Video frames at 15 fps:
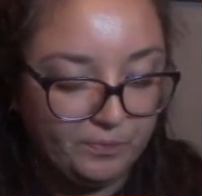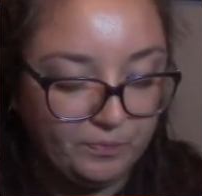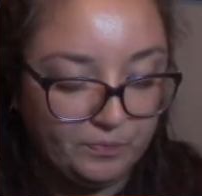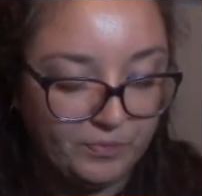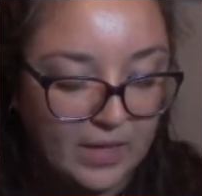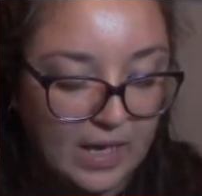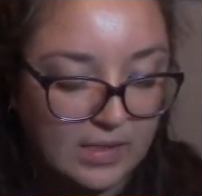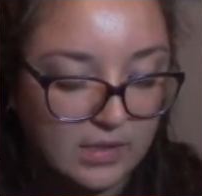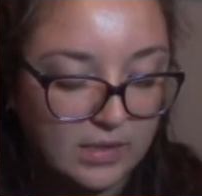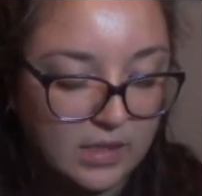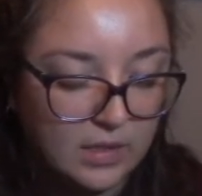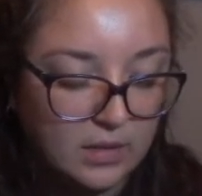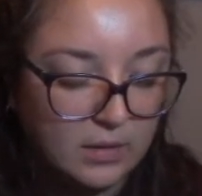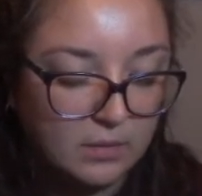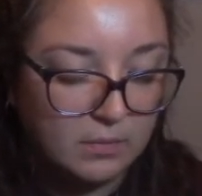as
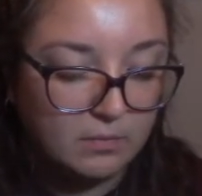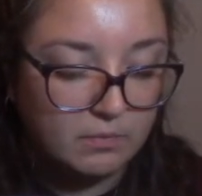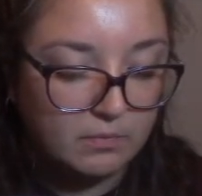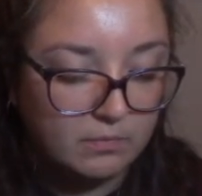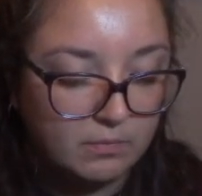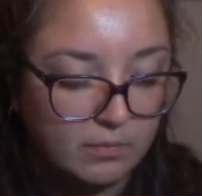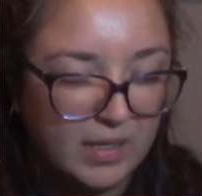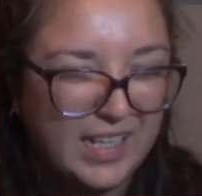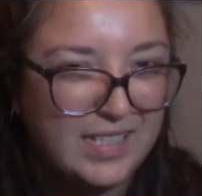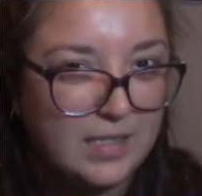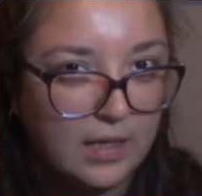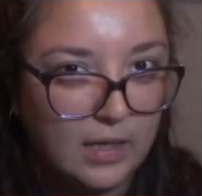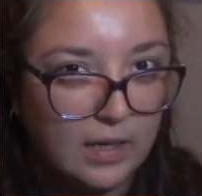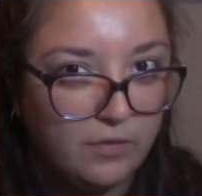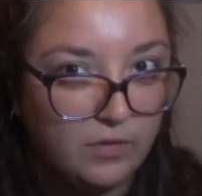the place I
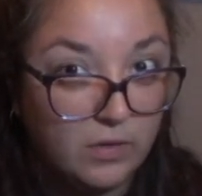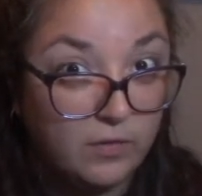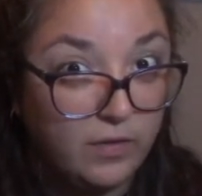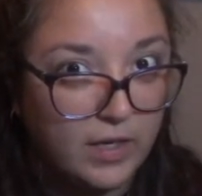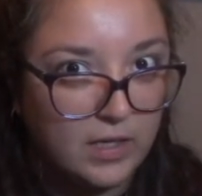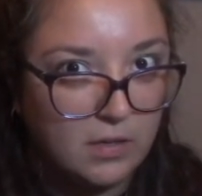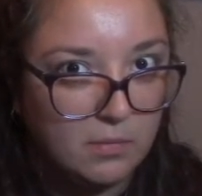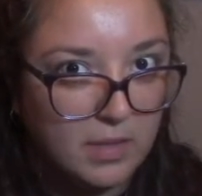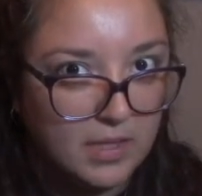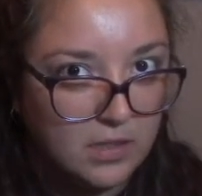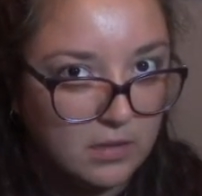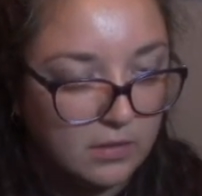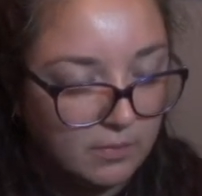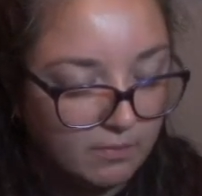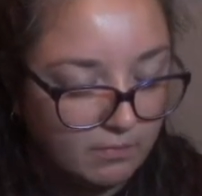get from the Vietnamese
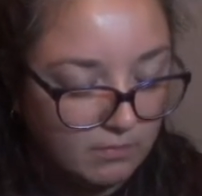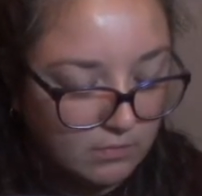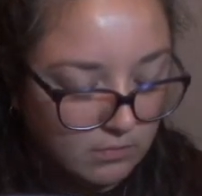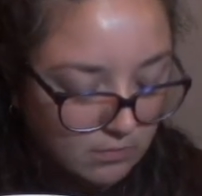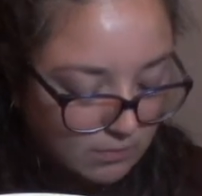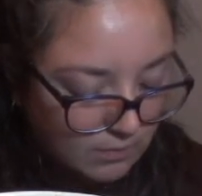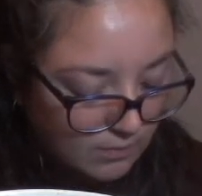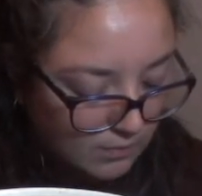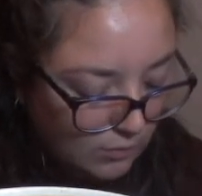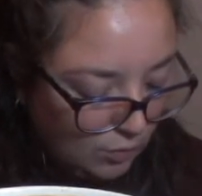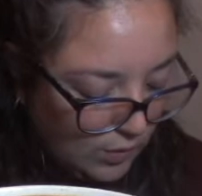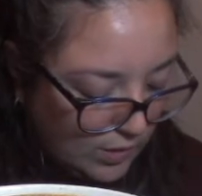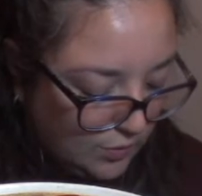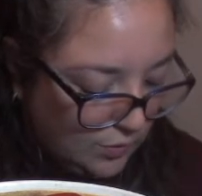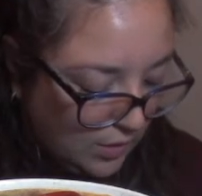
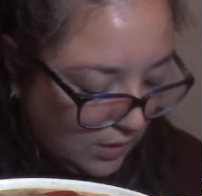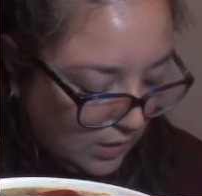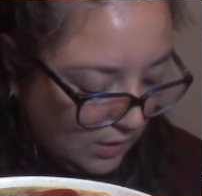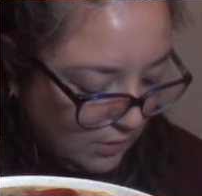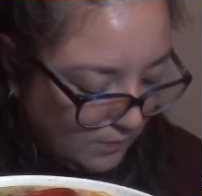restaurant here.